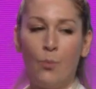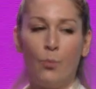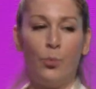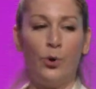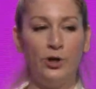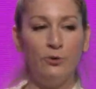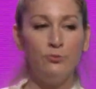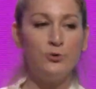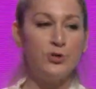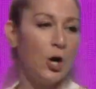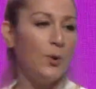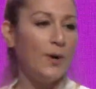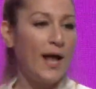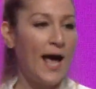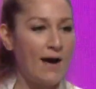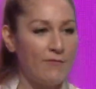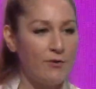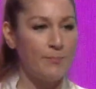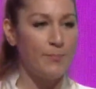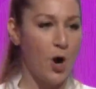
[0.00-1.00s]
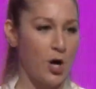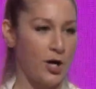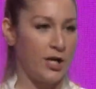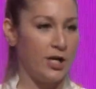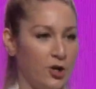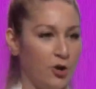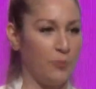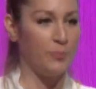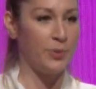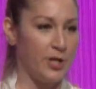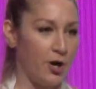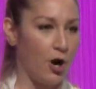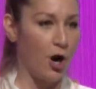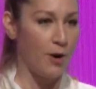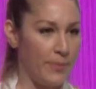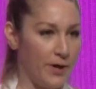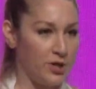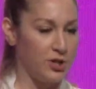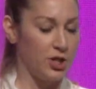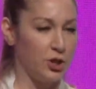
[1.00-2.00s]
But you don't have a marketing or PR
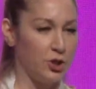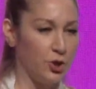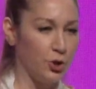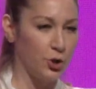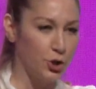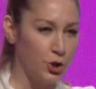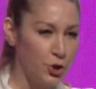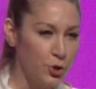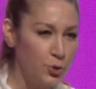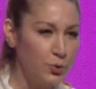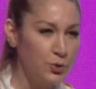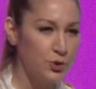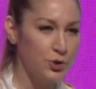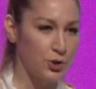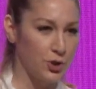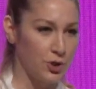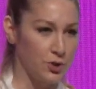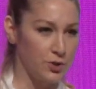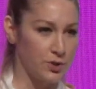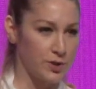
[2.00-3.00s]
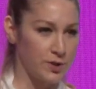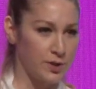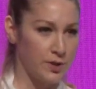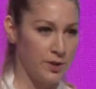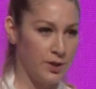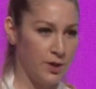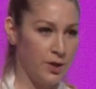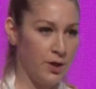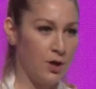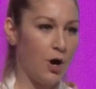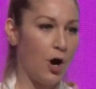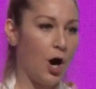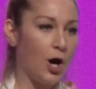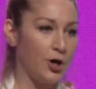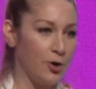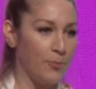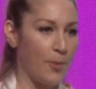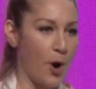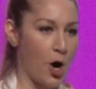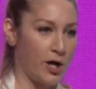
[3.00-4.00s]
budget. Your users are
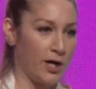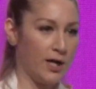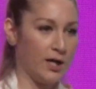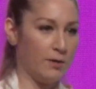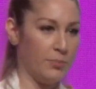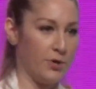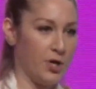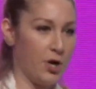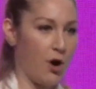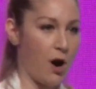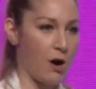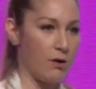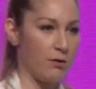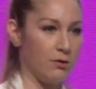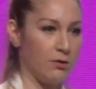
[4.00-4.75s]
your marketing and PR.